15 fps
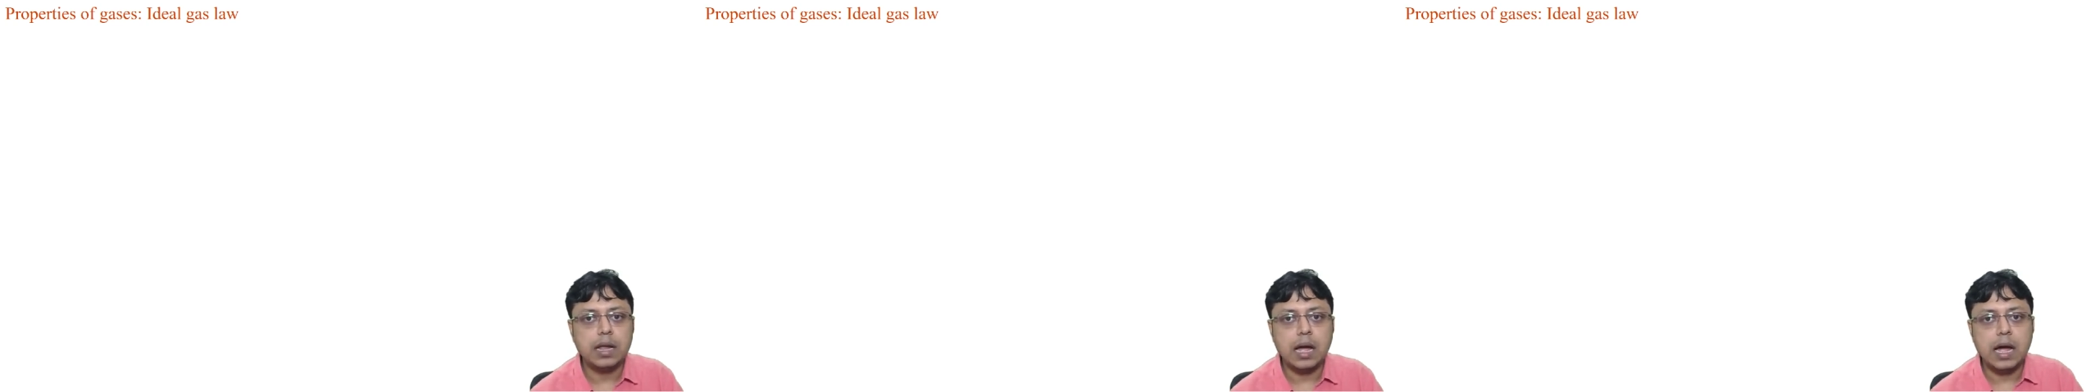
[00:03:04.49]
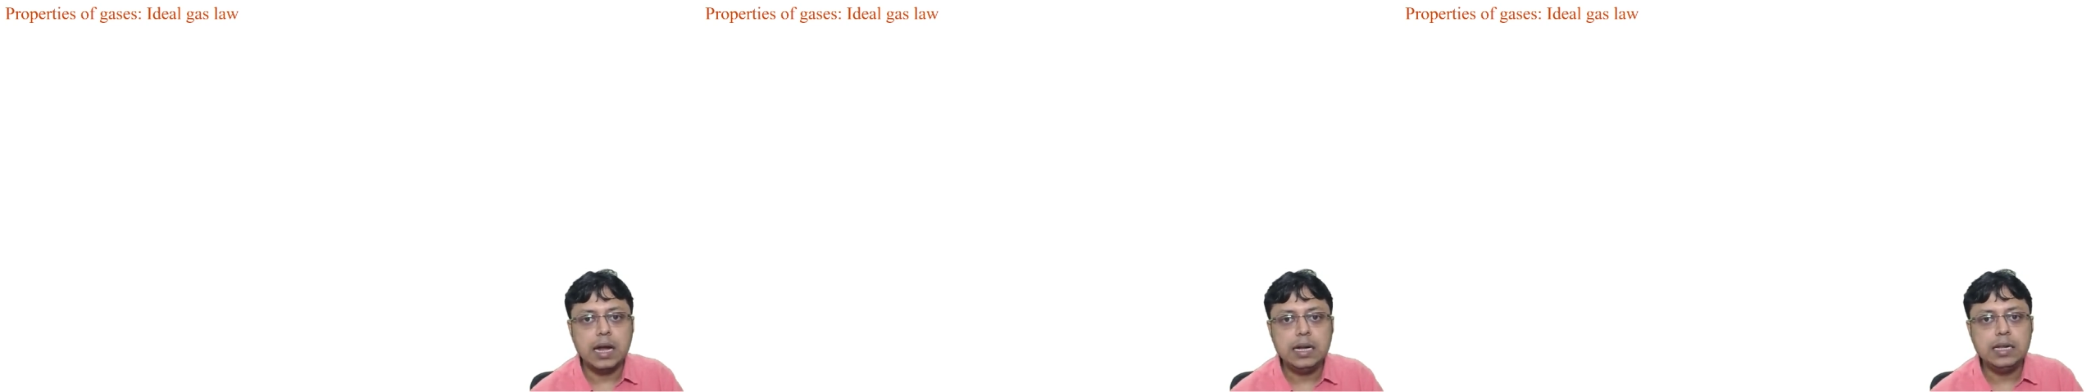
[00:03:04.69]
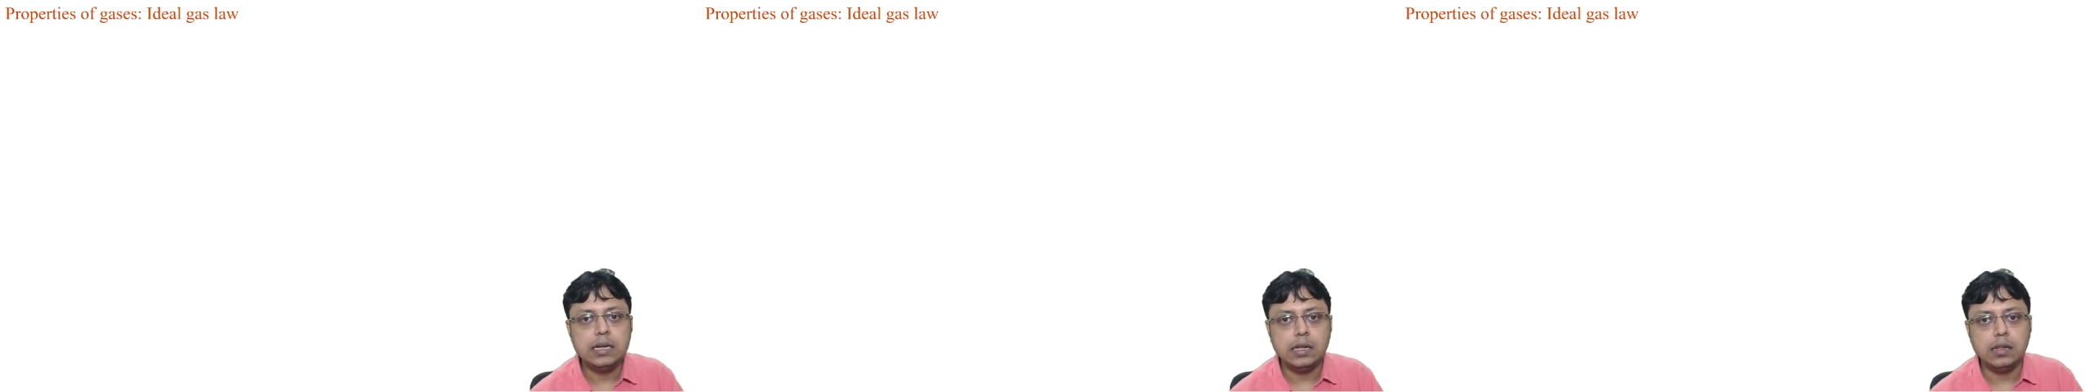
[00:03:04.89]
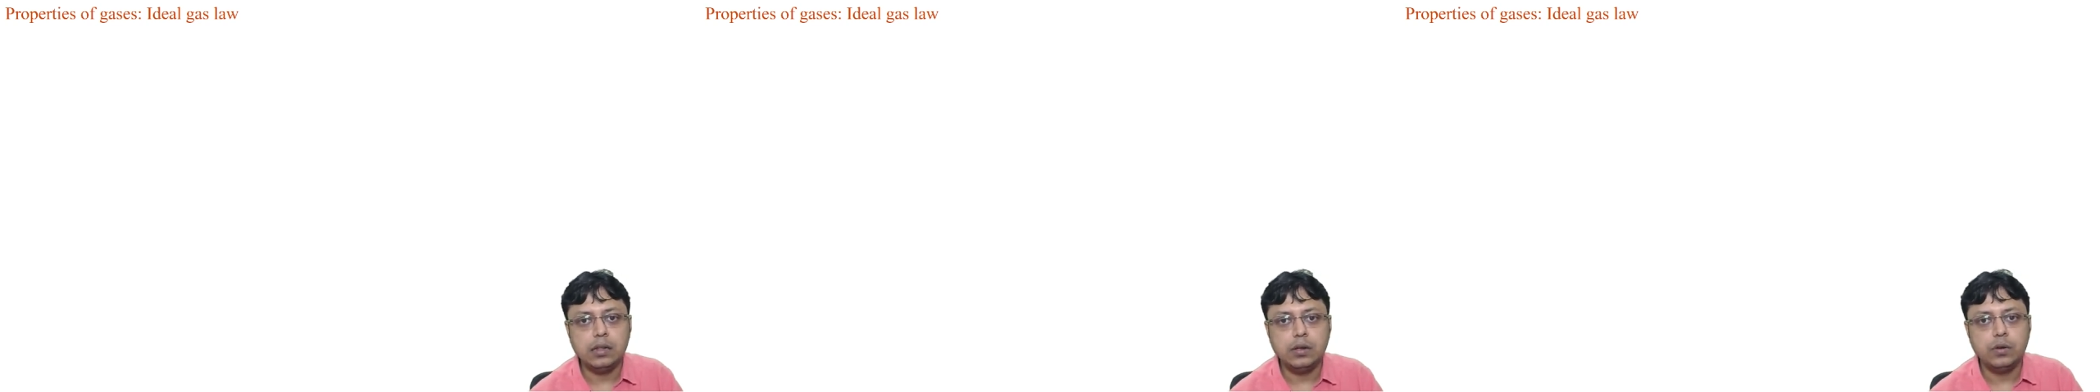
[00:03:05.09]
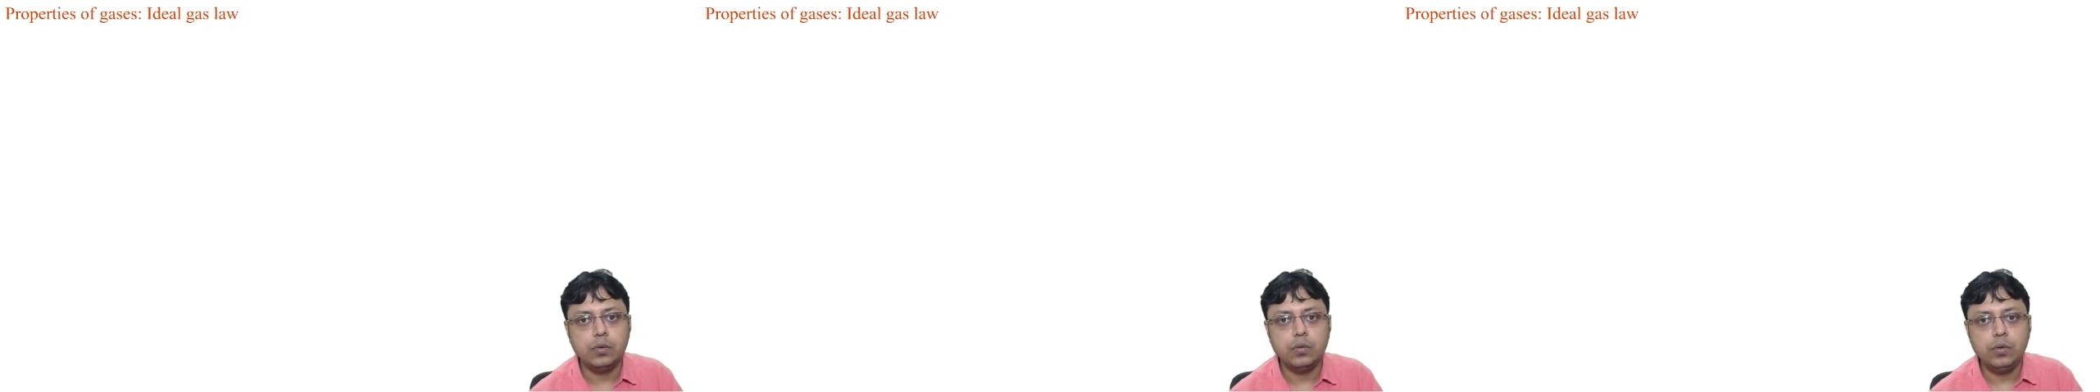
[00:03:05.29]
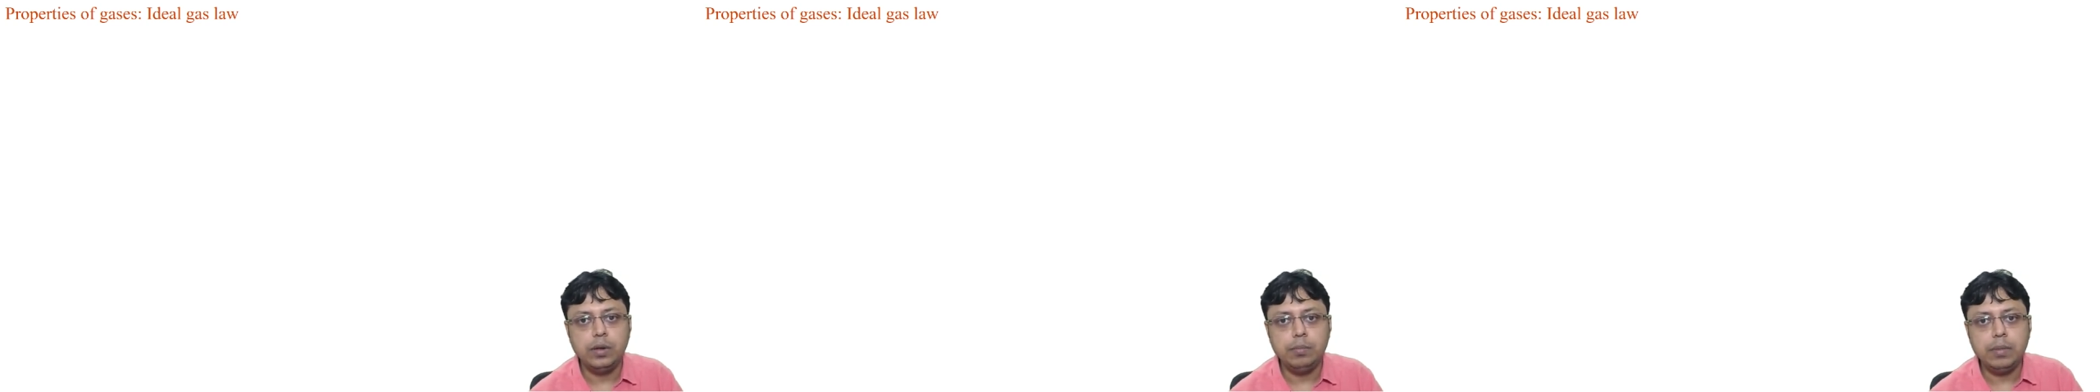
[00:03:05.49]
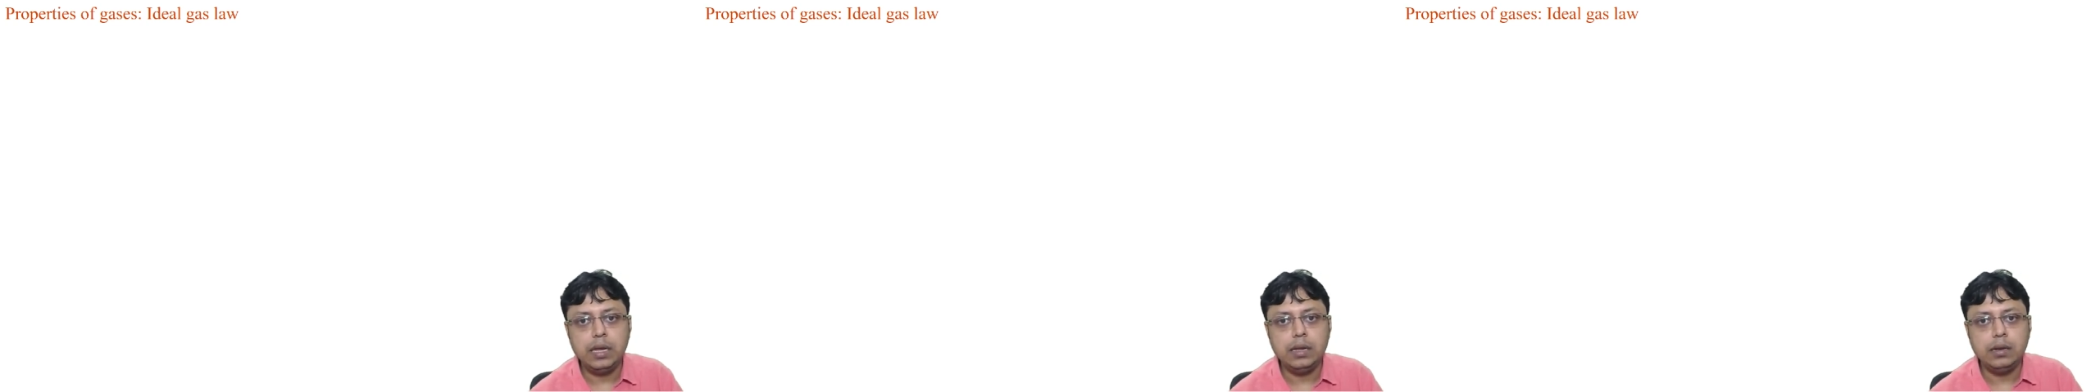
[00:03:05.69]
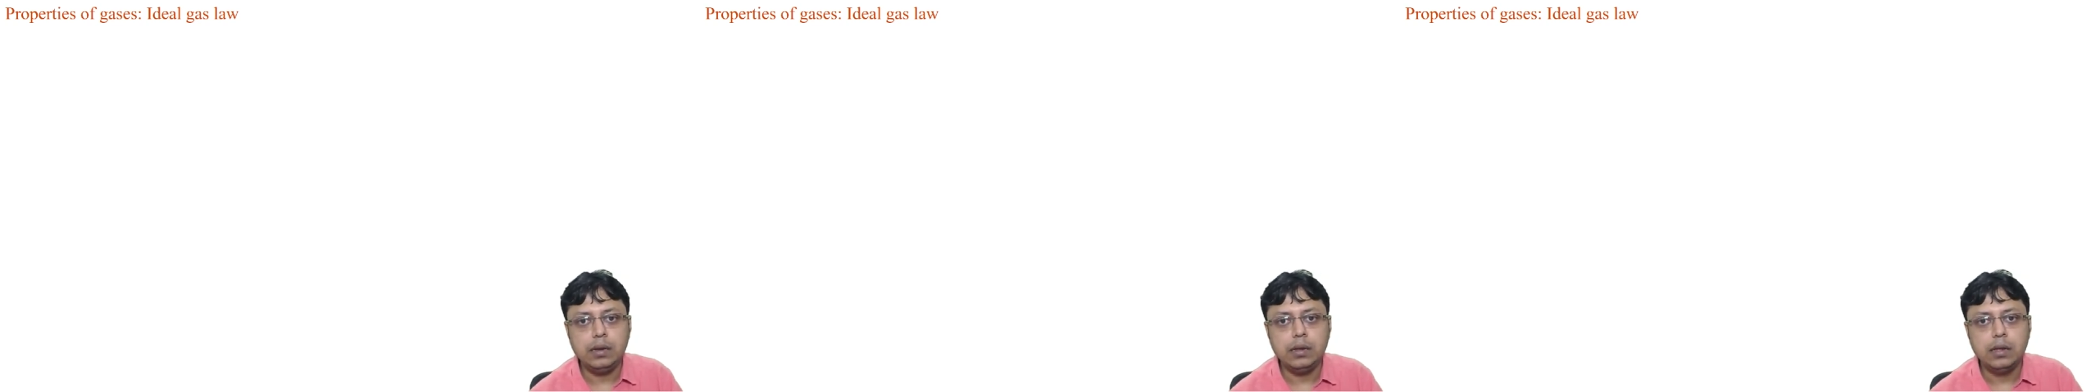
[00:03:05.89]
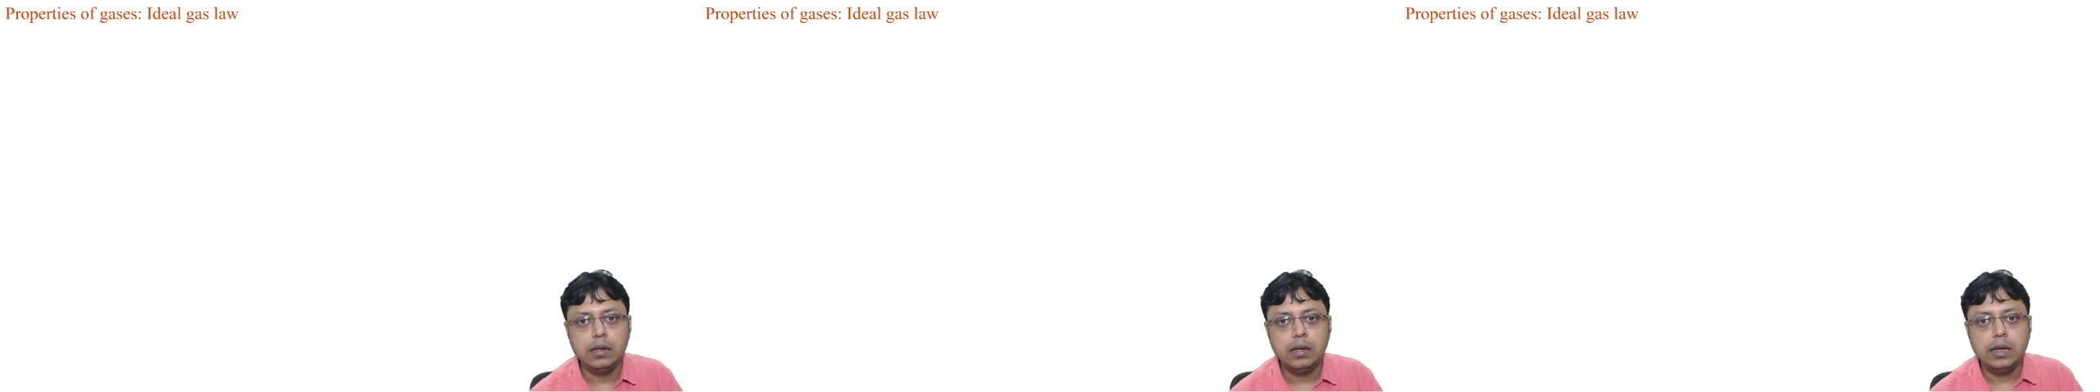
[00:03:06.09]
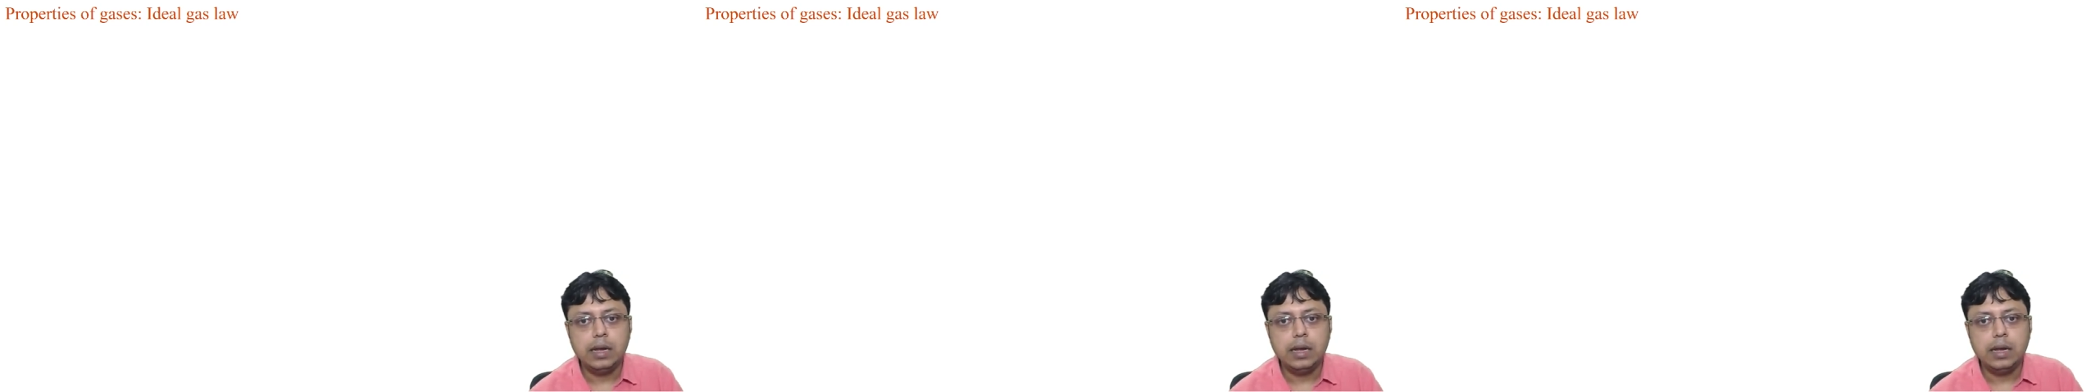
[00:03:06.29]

ideal we mean